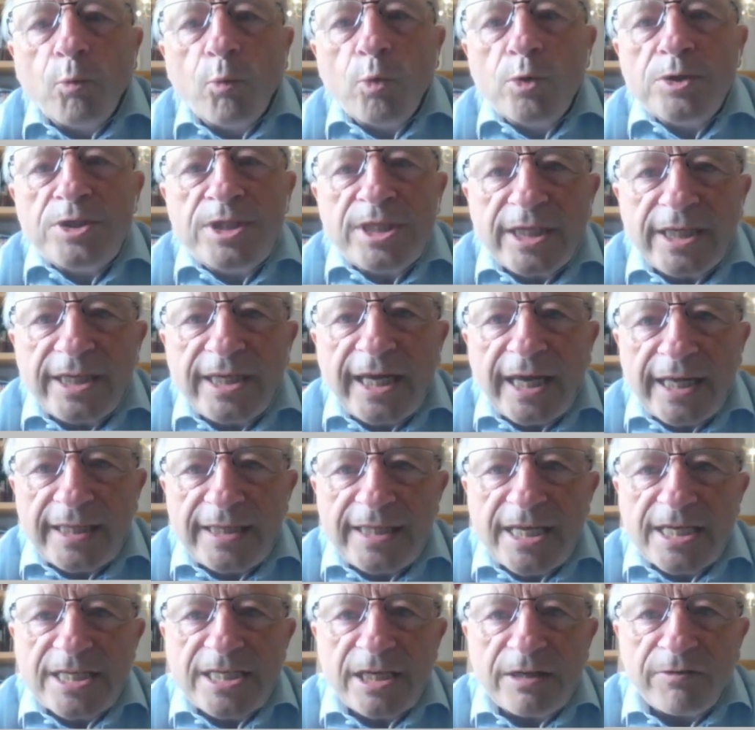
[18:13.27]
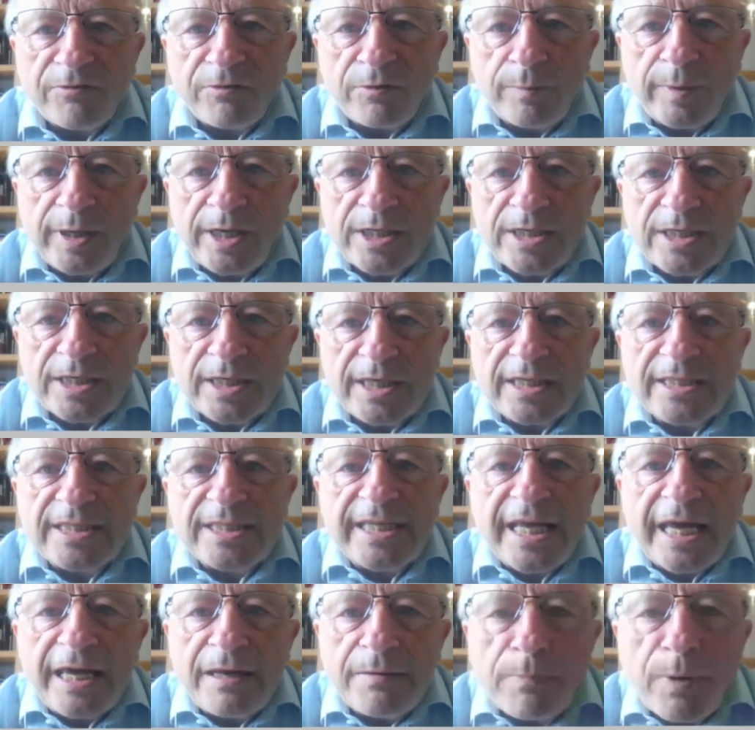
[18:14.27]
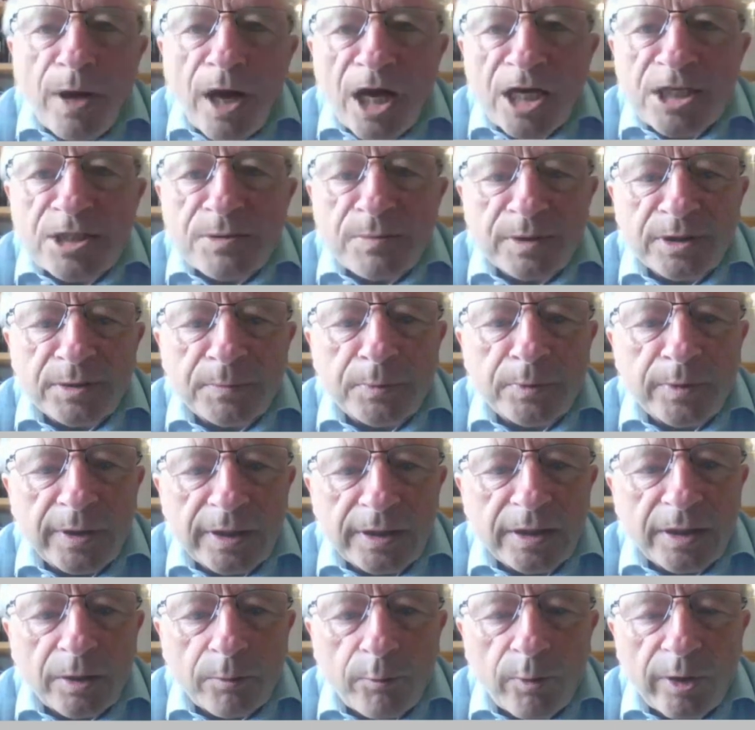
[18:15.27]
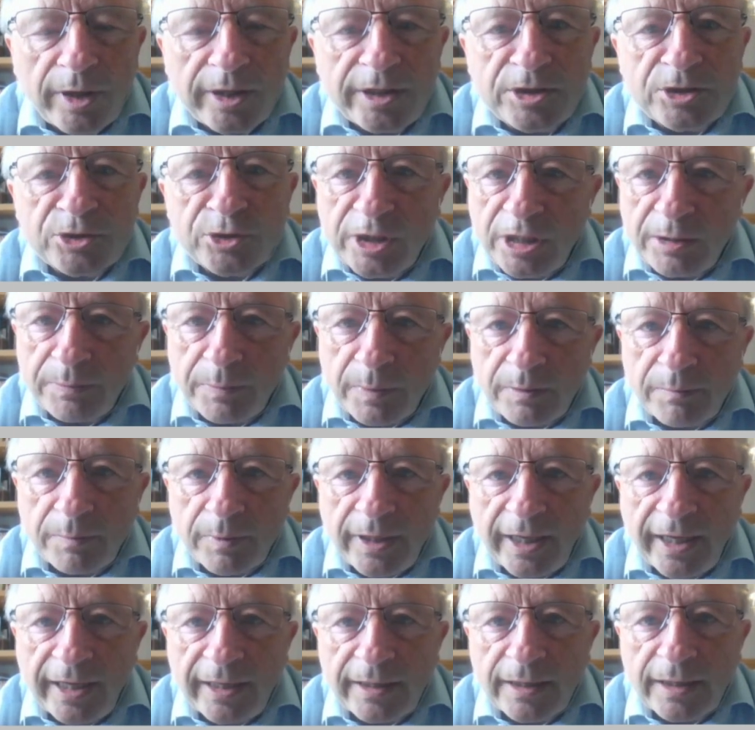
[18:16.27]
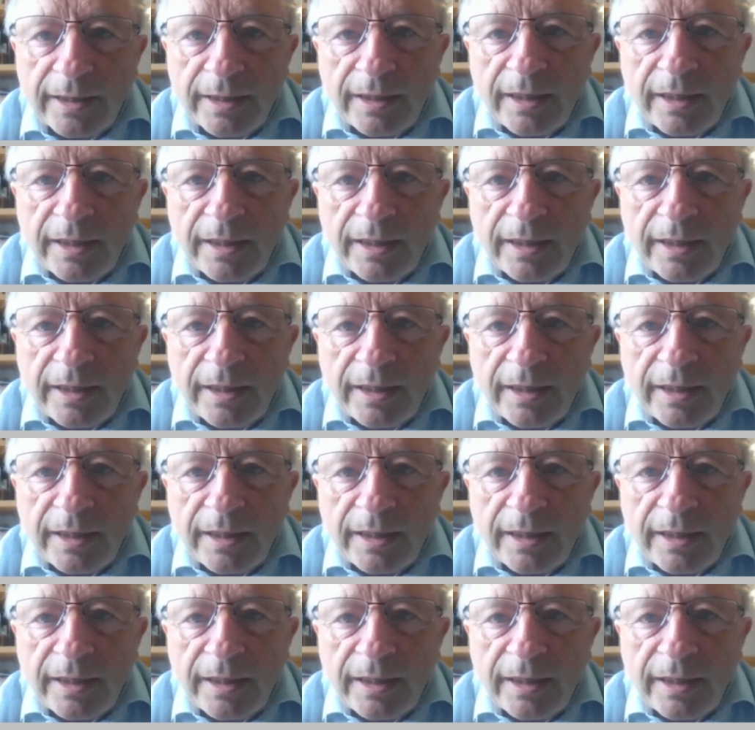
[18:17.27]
Once you get this information, it's then possible to put in the right treatment plan,